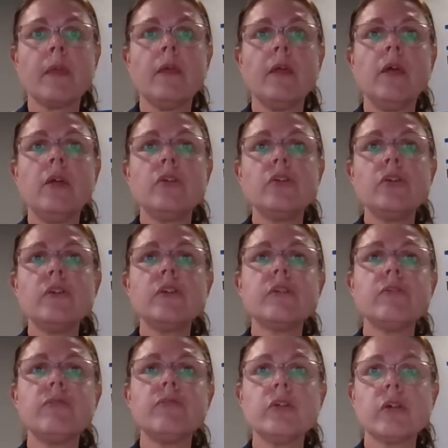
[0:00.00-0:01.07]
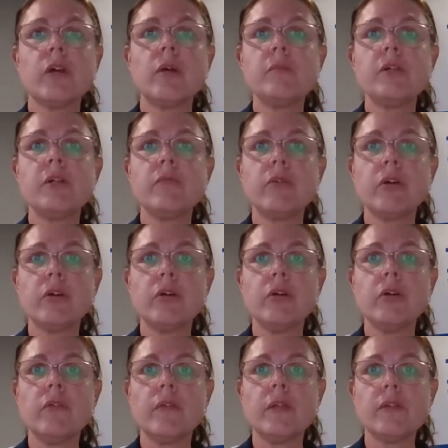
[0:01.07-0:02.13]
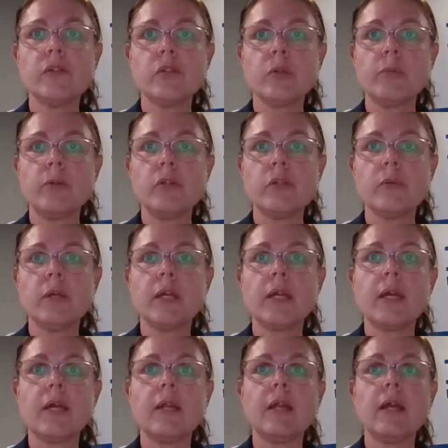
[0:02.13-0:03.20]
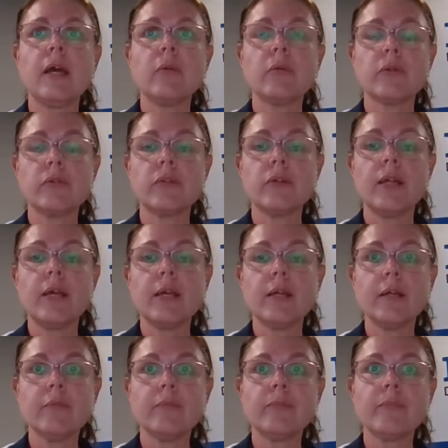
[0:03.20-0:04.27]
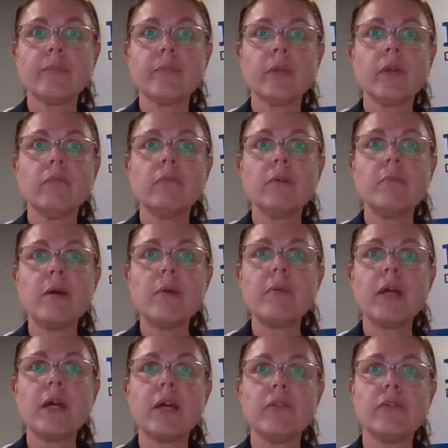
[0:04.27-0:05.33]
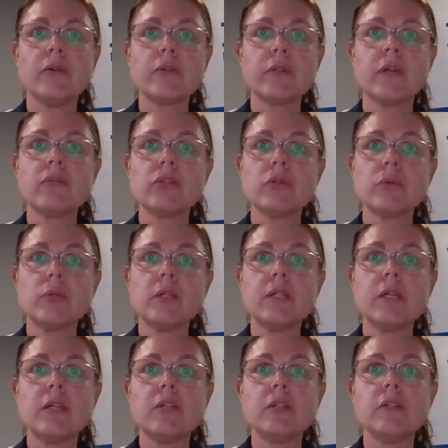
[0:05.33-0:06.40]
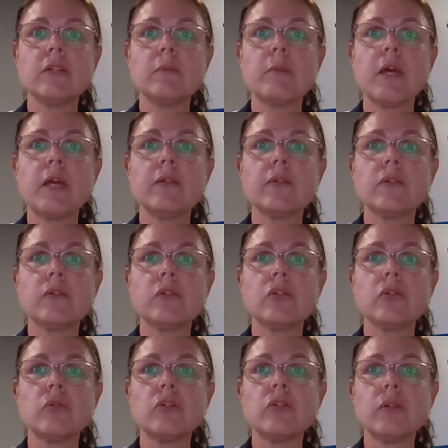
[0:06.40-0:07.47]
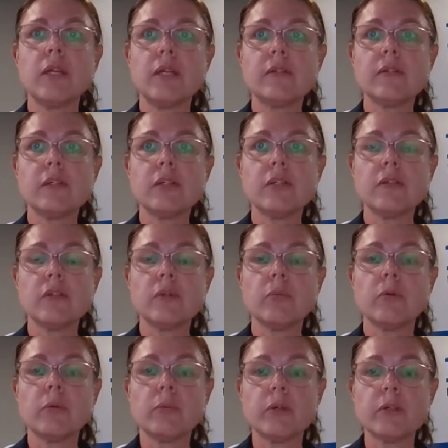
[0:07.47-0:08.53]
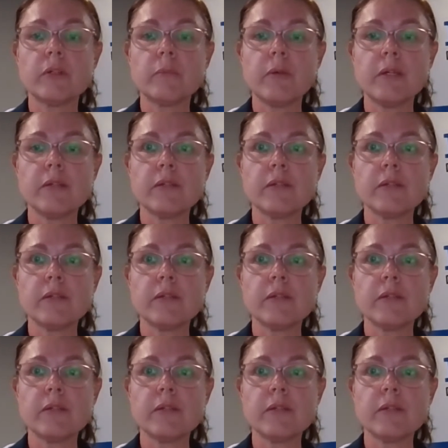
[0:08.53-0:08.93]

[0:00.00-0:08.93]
Do this a few times in a row, then stop and do it again an hour or so later. Remember, our dogs have short attention spans, so short training sessions are what works best.